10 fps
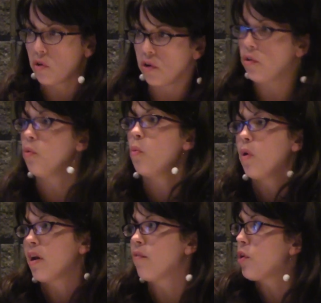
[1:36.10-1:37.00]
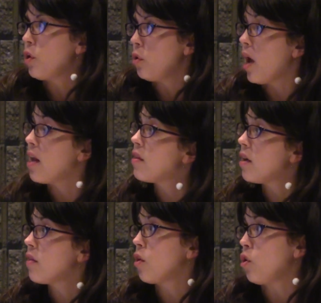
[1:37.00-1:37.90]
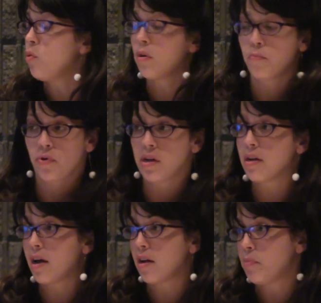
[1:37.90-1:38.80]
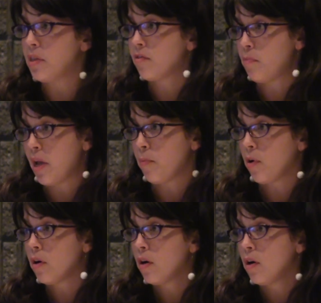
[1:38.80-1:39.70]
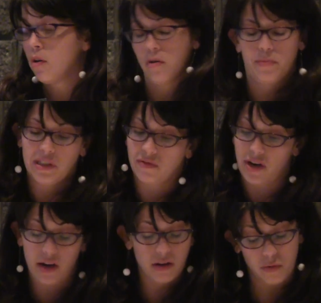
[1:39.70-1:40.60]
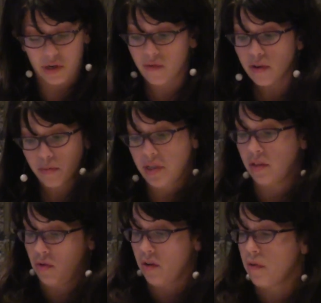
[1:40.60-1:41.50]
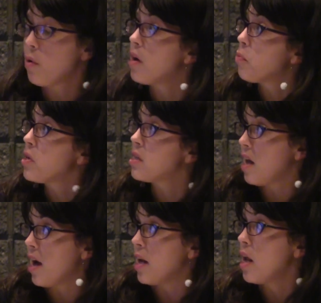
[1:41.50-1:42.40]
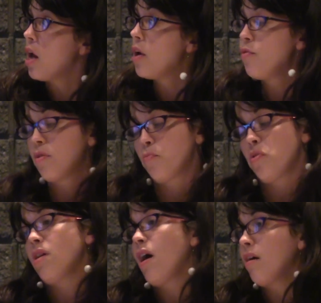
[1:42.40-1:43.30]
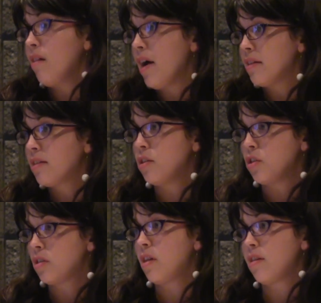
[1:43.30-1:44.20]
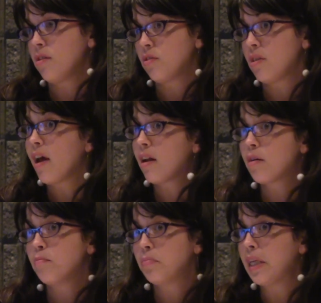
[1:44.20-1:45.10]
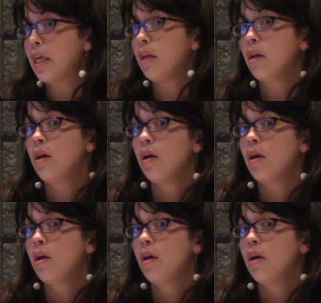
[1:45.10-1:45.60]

you can do whatever you anything that you can print on a piece of paper or a piece of vinyl or whatever piece whatever you want to print it on, you can print it on glass, and just that there's that complete